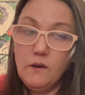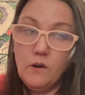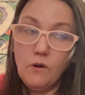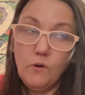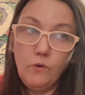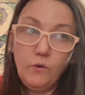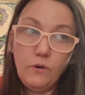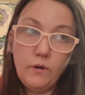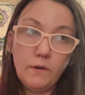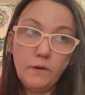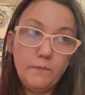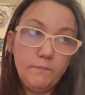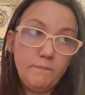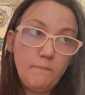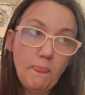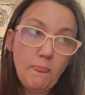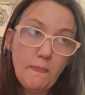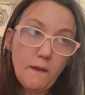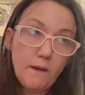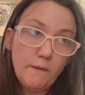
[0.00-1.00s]
or
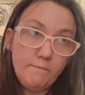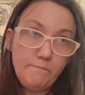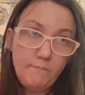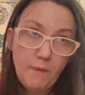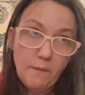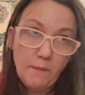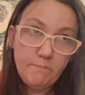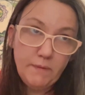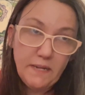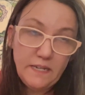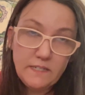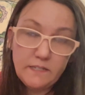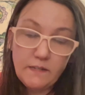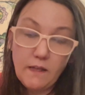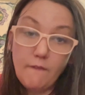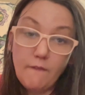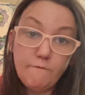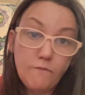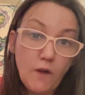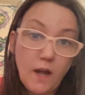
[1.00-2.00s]
a
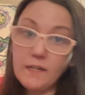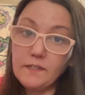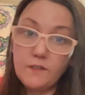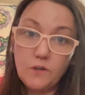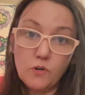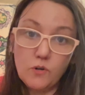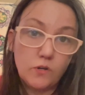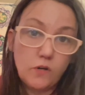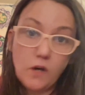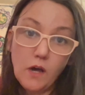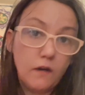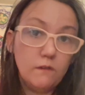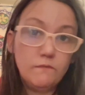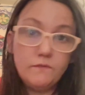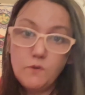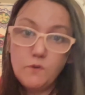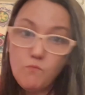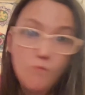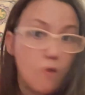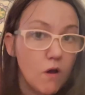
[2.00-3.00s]
fractal of
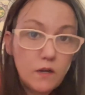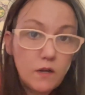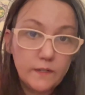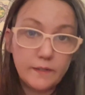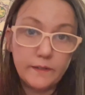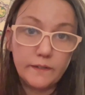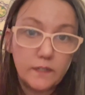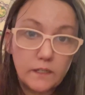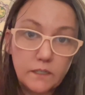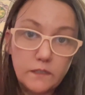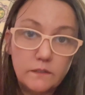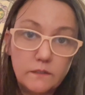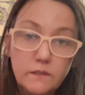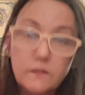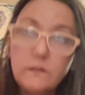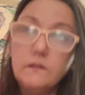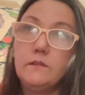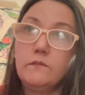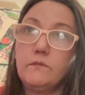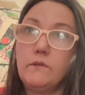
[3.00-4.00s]
the one,
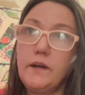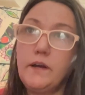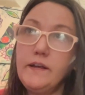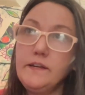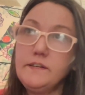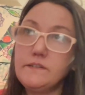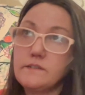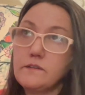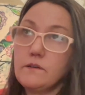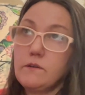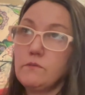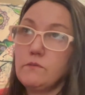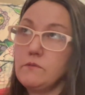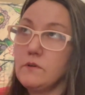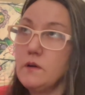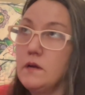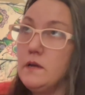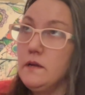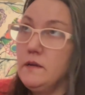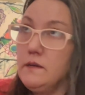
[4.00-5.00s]
right? So
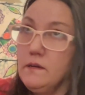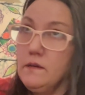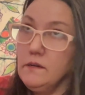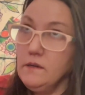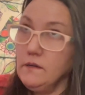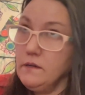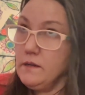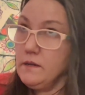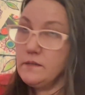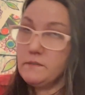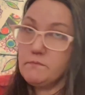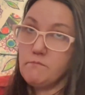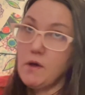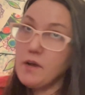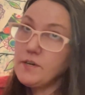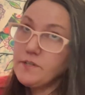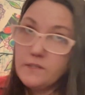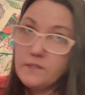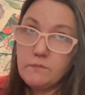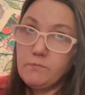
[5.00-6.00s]
as
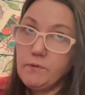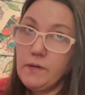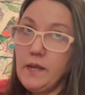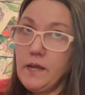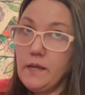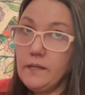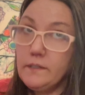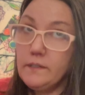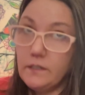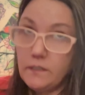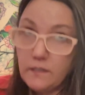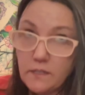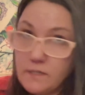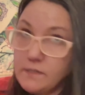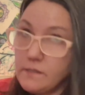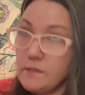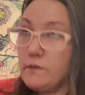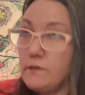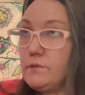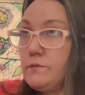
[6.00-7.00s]
much as we hate the
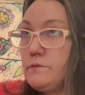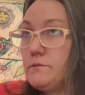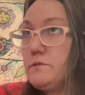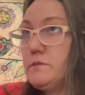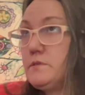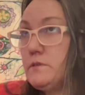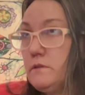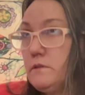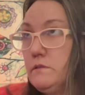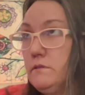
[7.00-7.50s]
Lizzos,